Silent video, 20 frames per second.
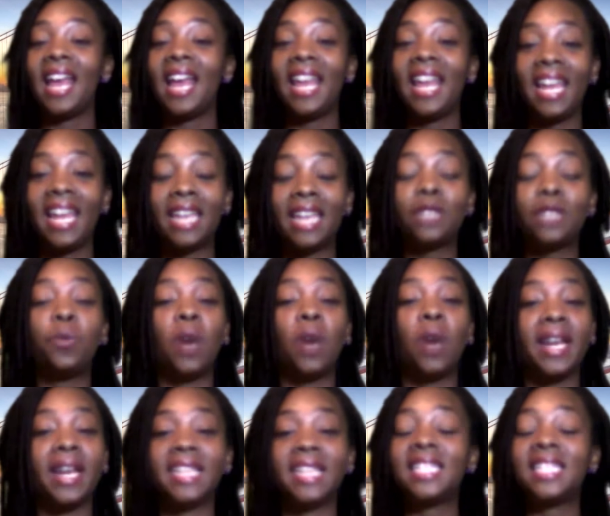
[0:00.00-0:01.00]
is
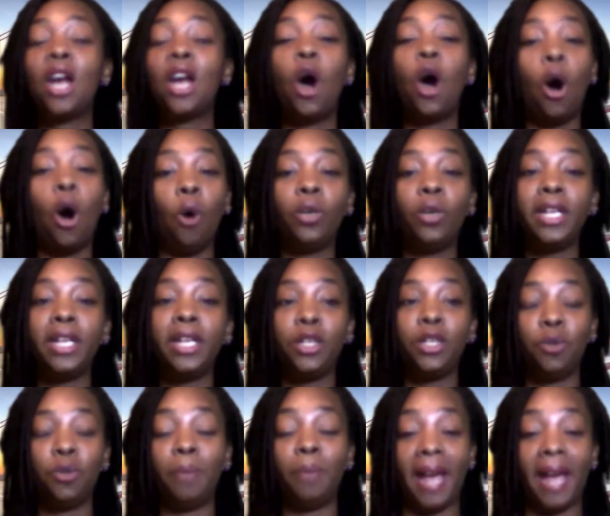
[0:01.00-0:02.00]
what is holding
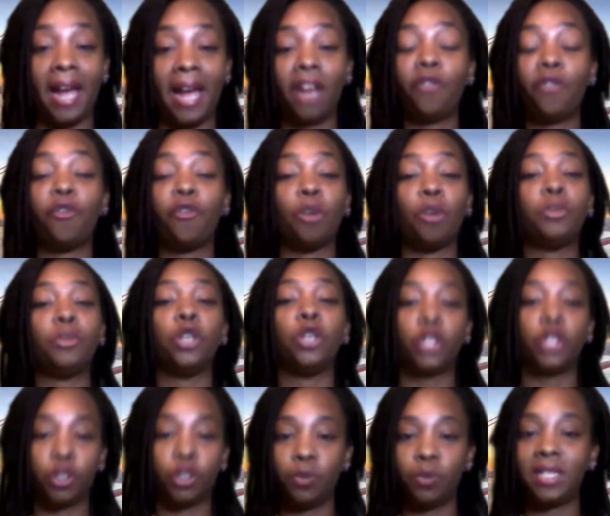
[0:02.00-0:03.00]
you back from
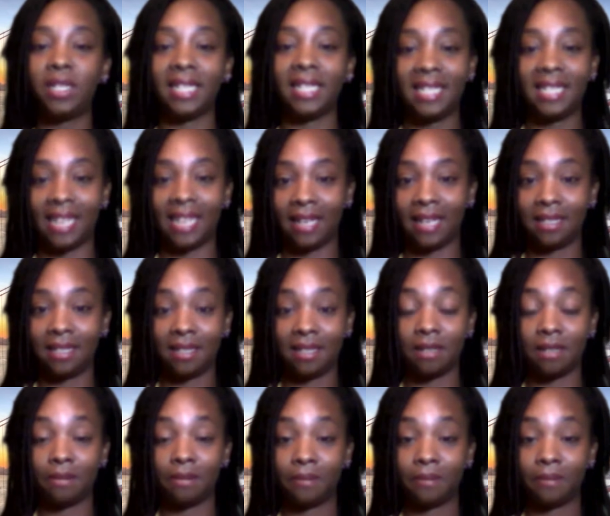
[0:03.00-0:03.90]
your true success.